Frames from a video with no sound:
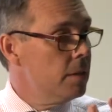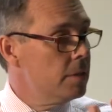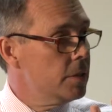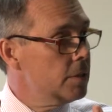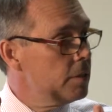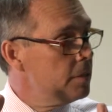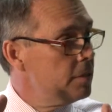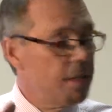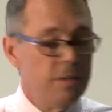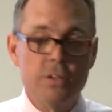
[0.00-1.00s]
to
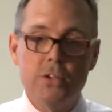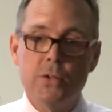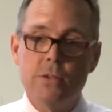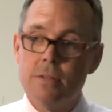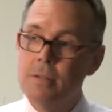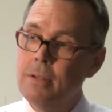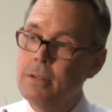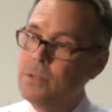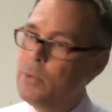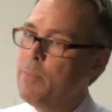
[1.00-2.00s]
sending students
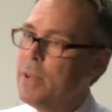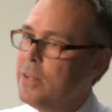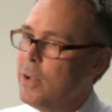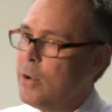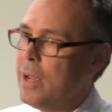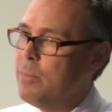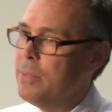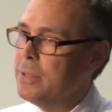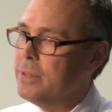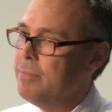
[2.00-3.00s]
to our Bendigo
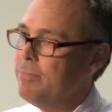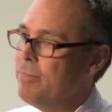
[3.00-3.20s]
campus.